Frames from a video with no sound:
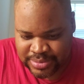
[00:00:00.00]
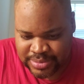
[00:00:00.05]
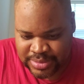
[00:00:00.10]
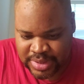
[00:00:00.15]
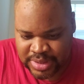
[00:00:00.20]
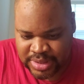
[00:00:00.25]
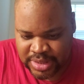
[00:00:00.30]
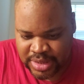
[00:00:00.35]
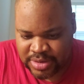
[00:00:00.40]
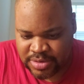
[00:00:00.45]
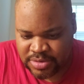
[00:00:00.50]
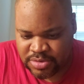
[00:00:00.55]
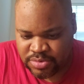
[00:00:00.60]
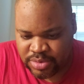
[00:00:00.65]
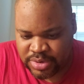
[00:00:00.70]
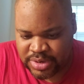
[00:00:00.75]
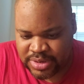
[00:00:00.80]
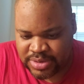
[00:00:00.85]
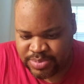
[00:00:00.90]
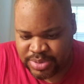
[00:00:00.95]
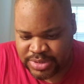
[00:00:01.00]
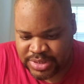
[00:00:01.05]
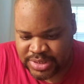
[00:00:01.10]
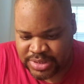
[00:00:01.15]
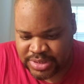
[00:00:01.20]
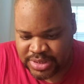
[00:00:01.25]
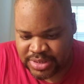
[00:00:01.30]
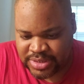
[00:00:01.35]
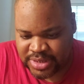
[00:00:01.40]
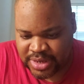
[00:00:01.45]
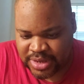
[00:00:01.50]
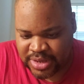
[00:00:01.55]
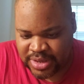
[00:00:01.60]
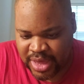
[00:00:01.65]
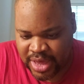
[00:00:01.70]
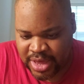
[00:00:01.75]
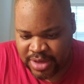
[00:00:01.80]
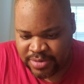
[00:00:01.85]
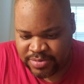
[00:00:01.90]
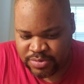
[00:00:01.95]
Then thwarted persistent second
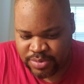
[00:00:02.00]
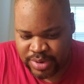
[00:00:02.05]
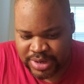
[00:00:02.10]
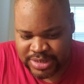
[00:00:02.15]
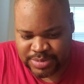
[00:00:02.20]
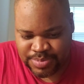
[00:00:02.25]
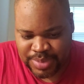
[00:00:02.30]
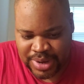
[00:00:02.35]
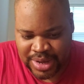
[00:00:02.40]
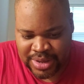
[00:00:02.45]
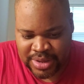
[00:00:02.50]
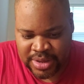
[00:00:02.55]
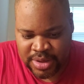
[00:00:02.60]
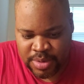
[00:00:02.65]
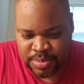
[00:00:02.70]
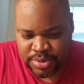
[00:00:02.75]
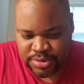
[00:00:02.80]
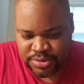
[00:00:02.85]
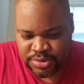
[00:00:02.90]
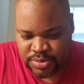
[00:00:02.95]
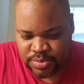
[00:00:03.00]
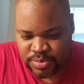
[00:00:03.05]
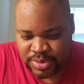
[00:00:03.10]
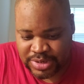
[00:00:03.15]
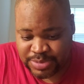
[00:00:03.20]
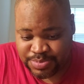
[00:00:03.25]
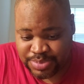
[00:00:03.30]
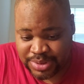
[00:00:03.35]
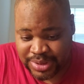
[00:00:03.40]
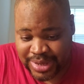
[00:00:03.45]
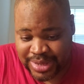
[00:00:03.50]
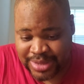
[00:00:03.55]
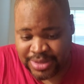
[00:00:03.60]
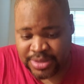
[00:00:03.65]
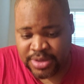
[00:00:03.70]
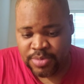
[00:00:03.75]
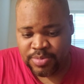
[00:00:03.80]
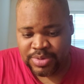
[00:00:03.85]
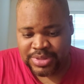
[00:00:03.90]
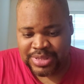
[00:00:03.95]
half threats by Purdue, which played
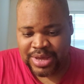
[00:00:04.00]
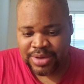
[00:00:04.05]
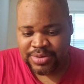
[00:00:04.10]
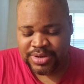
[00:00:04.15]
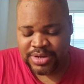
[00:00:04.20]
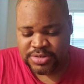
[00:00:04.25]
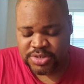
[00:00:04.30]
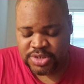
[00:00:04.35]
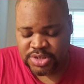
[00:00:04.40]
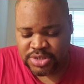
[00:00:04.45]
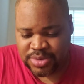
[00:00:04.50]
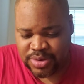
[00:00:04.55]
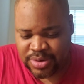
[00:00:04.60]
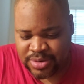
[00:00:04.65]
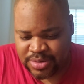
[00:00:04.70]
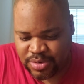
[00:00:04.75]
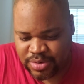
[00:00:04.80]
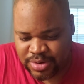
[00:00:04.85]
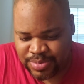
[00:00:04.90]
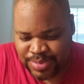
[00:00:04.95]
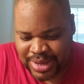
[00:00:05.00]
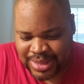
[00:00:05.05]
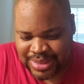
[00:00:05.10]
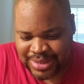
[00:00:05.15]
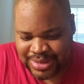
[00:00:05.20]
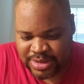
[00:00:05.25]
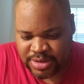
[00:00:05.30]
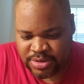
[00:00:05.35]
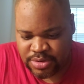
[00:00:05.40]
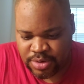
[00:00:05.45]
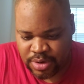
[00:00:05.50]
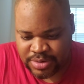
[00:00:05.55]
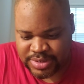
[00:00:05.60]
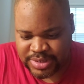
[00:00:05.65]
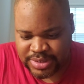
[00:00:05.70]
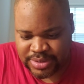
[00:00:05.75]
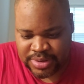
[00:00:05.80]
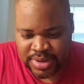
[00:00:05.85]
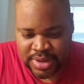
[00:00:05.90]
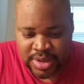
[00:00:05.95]
without injured star quarterback Lenny Dawson.
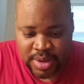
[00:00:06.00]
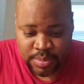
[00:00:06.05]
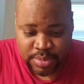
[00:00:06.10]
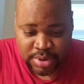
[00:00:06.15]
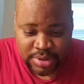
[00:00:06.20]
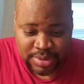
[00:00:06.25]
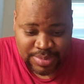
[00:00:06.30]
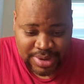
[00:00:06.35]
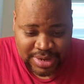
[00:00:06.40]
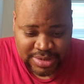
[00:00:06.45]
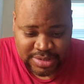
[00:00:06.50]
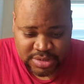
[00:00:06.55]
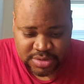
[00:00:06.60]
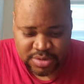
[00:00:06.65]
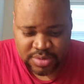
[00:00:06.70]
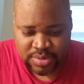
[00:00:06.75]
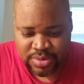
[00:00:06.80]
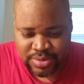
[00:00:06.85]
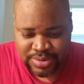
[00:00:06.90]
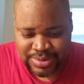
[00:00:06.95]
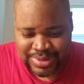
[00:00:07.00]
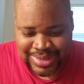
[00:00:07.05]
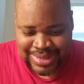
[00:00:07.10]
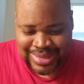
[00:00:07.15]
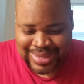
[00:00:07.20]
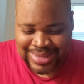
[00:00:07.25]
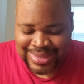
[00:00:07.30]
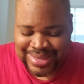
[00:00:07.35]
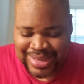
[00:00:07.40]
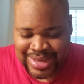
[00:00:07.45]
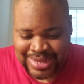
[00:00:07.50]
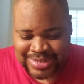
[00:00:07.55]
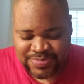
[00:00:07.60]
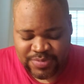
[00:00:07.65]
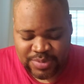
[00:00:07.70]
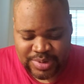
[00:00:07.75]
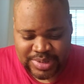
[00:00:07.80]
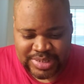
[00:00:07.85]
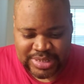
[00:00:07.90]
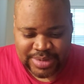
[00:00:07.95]
Boilermakers scored in the last
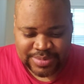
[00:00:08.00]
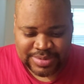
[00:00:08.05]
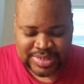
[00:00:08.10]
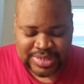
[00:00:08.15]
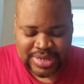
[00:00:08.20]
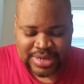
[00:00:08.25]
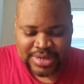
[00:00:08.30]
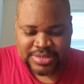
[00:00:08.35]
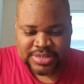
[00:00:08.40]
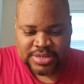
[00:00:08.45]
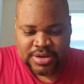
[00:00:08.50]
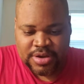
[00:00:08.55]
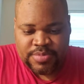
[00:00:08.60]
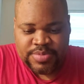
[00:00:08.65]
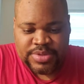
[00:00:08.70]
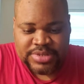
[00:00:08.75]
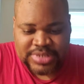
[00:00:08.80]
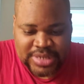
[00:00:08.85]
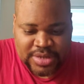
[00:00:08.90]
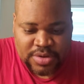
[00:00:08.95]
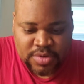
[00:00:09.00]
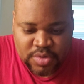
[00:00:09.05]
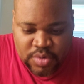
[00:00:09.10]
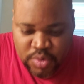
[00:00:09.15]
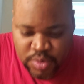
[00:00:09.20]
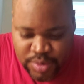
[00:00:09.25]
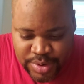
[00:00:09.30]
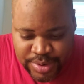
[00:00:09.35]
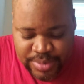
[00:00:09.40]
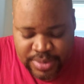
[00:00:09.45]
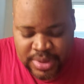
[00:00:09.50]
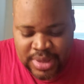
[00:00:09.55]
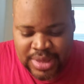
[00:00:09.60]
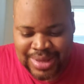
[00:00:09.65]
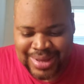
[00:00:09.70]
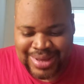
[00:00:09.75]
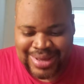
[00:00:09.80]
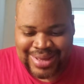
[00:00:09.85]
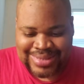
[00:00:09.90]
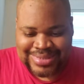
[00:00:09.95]
47 seconds of the second quarter
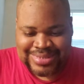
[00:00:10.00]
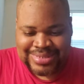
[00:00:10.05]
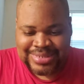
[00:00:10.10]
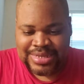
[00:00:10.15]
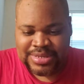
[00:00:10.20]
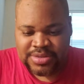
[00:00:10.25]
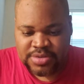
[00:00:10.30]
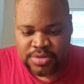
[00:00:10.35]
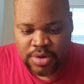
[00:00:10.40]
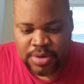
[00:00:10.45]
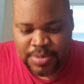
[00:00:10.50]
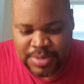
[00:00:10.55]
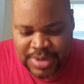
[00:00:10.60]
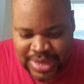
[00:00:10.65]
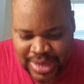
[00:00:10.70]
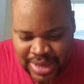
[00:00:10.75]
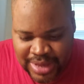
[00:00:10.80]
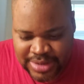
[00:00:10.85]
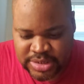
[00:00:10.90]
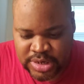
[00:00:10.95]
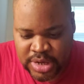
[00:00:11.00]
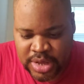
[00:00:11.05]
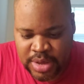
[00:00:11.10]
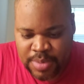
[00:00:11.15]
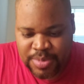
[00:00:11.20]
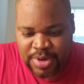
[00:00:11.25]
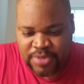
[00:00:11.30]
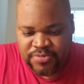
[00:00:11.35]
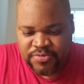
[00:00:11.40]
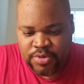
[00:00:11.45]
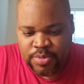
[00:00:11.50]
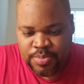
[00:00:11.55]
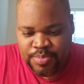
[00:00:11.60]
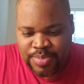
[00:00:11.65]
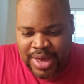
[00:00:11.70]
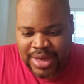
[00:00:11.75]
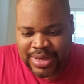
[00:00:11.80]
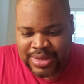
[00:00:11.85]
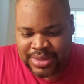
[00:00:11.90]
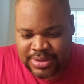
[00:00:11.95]
on a 10-yard catch by
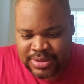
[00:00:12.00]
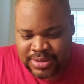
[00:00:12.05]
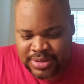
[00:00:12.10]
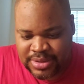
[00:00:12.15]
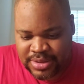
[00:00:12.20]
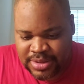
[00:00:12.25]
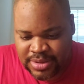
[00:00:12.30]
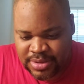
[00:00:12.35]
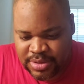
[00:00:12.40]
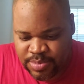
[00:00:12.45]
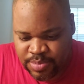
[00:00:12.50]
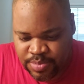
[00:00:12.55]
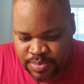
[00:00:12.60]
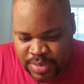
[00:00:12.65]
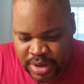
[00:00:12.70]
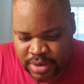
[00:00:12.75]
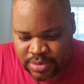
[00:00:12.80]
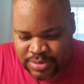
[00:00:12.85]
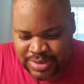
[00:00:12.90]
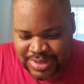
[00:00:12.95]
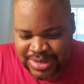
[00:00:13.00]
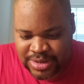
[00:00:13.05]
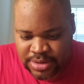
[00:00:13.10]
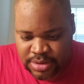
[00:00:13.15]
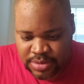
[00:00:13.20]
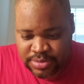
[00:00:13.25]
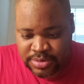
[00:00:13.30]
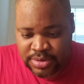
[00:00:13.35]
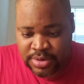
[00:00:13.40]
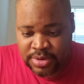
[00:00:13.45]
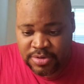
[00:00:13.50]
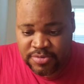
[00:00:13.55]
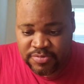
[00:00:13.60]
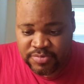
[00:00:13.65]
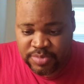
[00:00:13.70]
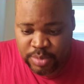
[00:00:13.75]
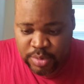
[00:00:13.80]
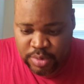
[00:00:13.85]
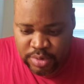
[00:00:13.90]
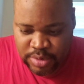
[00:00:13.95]
fullback Mel Dillard from
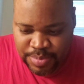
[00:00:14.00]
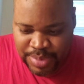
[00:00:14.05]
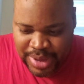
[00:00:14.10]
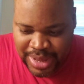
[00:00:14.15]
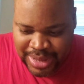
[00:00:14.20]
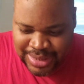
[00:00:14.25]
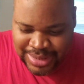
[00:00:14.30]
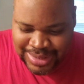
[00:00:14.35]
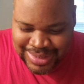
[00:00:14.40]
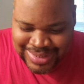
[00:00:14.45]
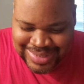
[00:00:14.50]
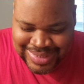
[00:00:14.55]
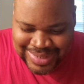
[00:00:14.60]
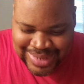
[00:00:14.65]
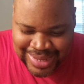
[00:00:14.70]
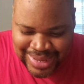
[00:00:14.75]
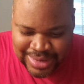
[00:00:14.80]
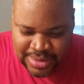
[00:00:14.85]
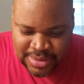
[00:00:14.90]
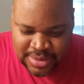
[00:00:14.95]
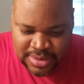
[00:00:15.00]
quarterback Ted